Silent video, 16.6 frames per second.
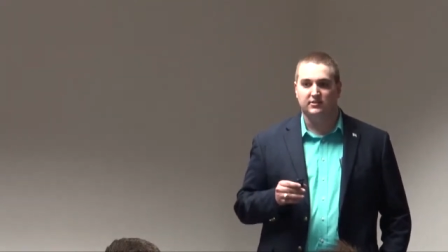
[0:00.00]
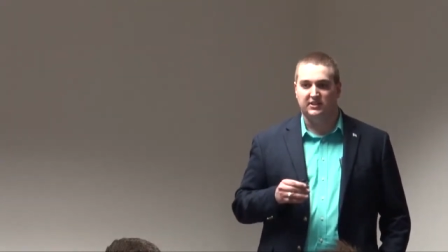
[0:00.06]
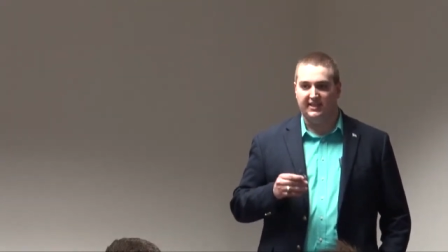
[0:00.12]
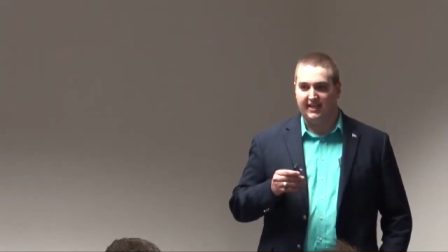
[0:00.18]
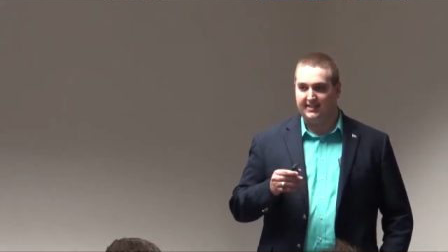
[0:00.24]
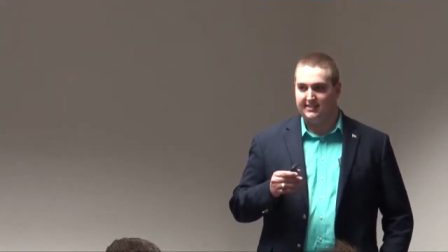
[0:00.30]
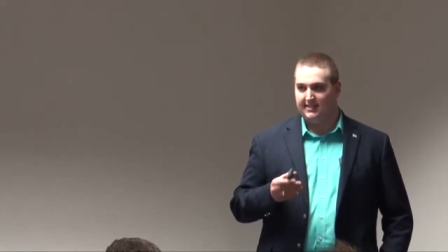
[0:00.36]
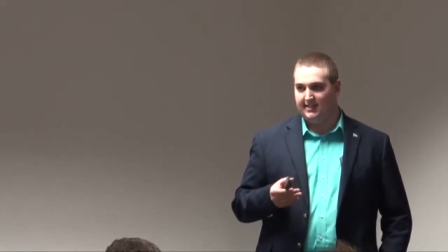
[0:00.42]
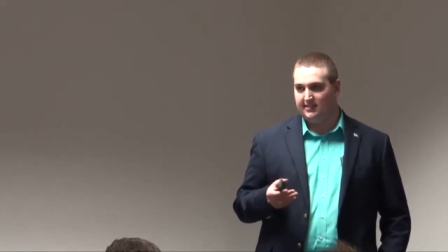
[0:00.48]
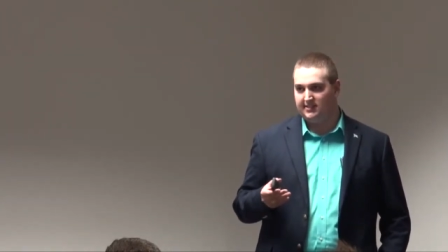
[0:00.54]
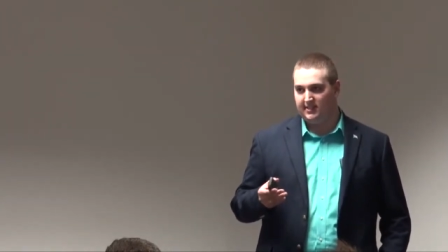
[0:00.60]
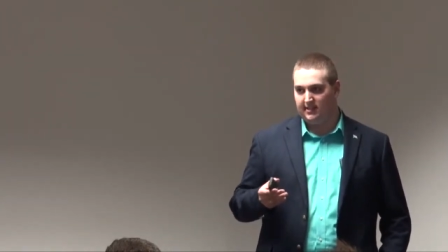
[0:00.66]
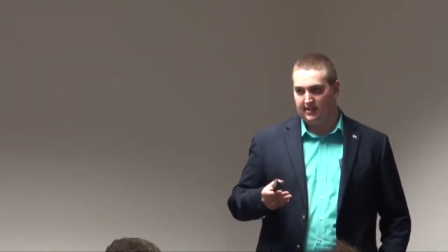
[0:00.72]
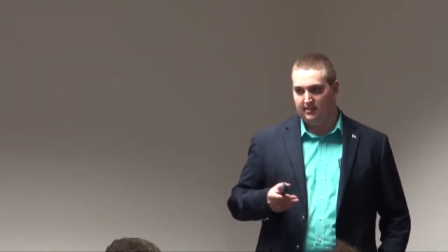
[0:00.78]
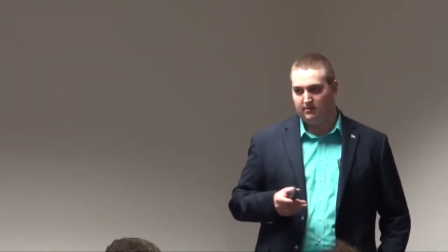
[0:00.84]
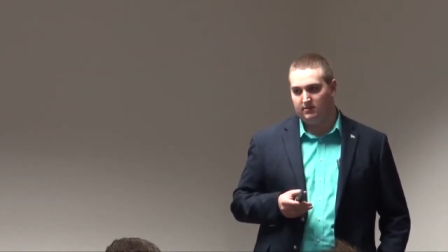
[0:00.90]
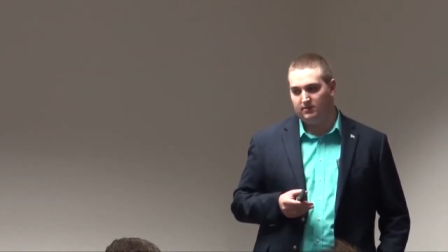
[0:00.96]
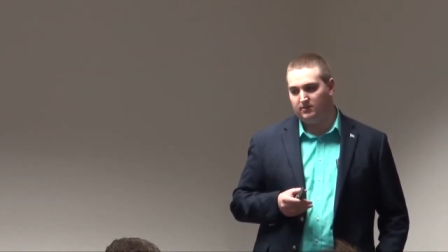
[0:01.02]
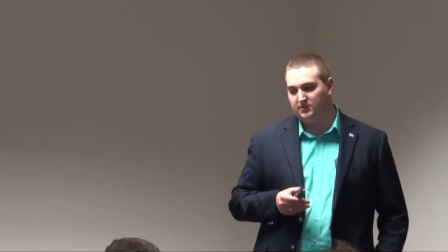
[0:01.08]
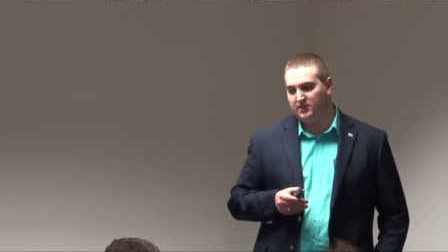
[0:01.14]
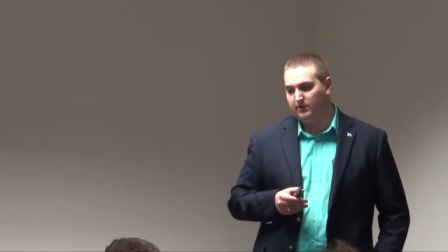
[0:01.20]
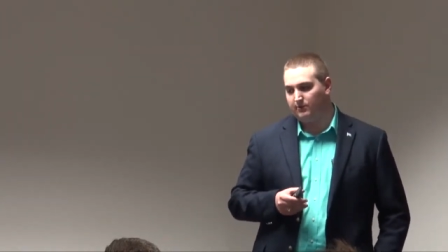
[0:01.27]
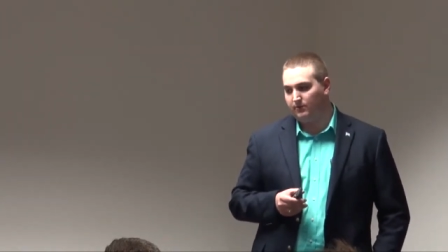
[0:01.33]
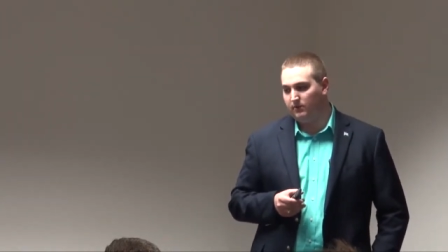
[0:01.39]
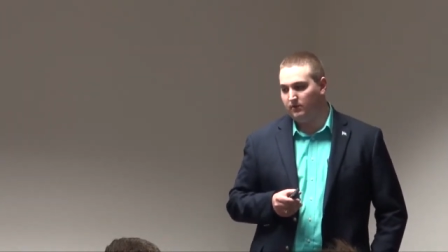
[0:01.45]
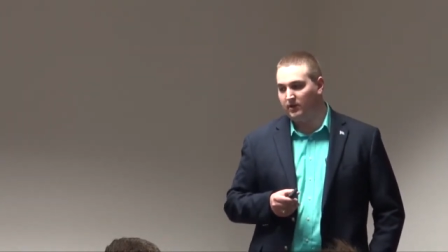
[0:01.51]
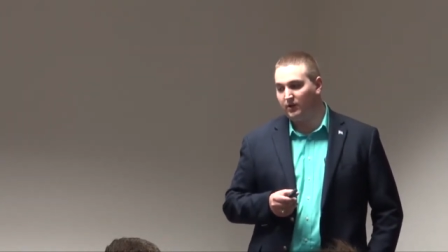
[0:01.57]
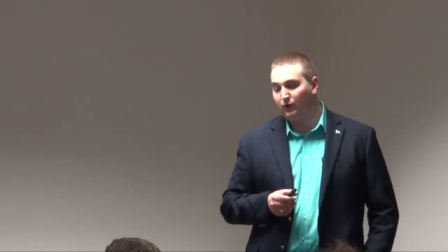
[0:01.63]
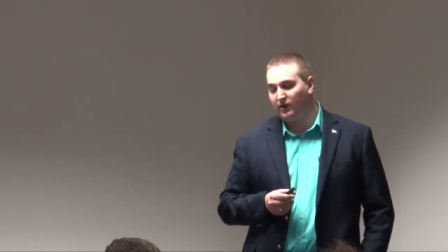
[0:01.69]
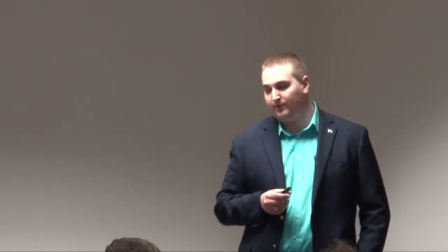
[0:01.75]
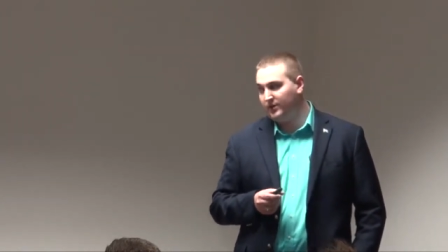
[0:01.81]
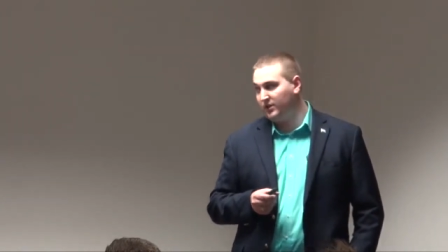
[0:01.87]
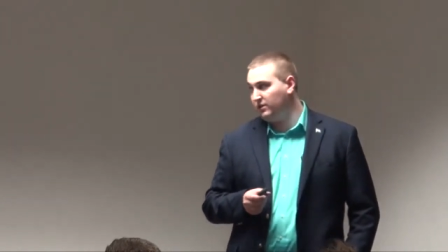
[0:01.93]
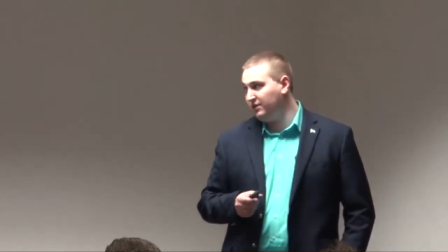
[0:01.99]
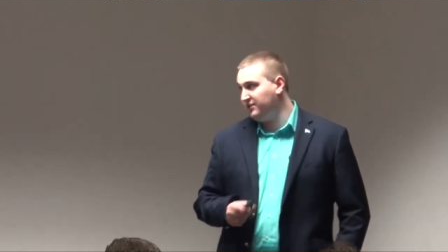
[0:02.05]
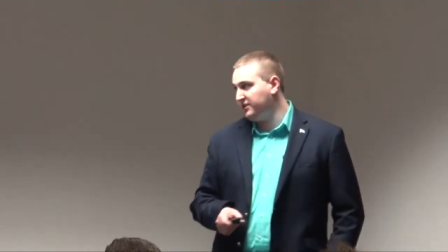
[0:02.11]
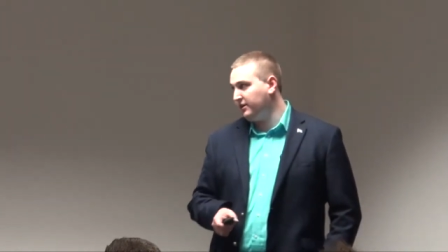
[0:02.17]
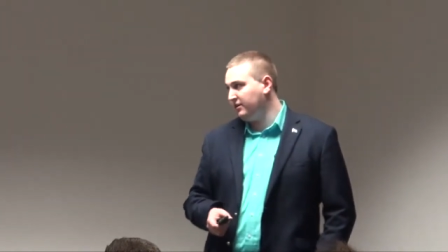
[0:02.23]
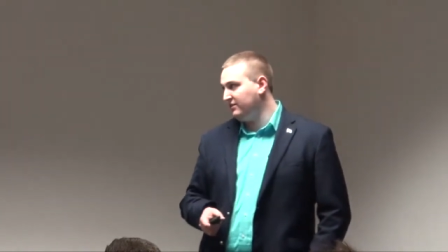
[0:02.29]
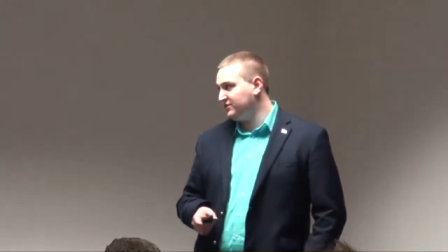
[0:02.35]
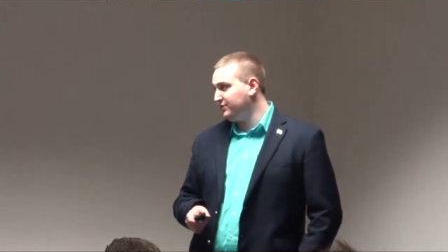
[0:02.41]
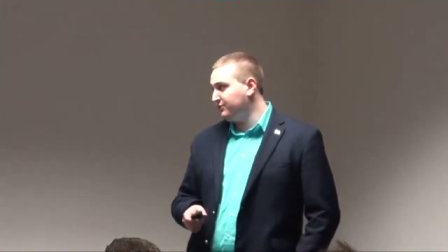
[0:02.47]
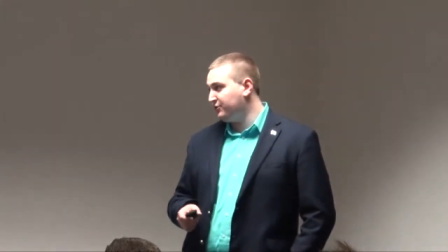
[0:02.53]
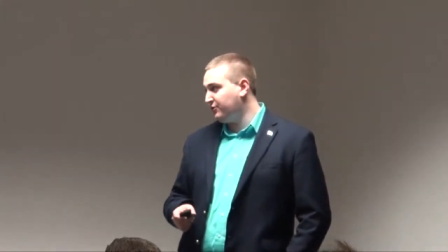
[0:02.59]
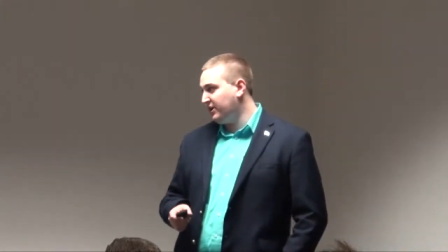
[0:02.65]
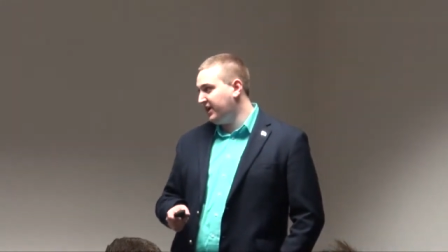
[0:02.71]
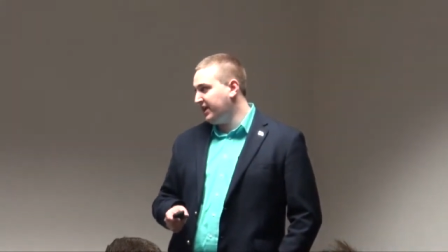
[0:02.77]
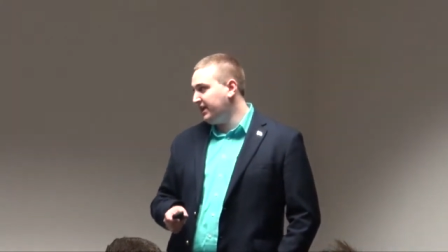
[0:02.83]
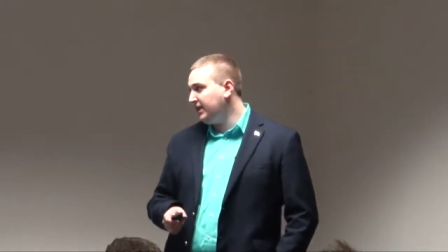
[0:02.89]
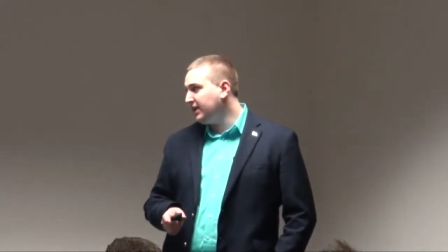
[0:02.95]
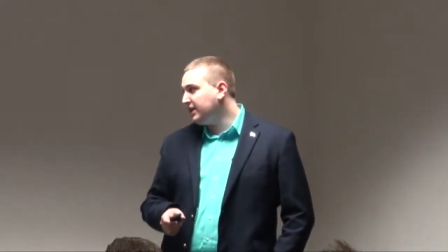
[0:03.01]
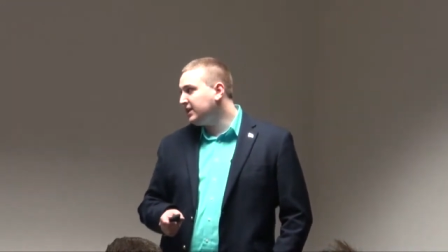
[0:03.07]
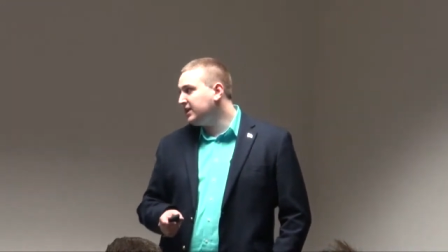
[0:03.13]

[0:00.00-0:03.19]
G-A-T-T, the General Agreement on Tariffs and Trade.